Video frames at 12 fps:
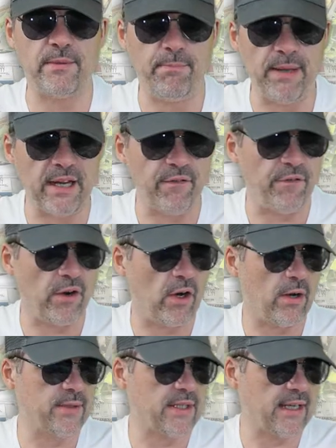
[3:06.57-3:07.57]
and pig
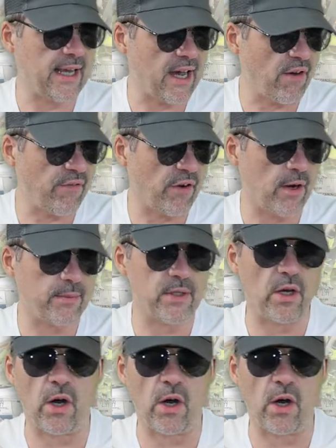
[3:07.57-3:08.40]
farms and cow farms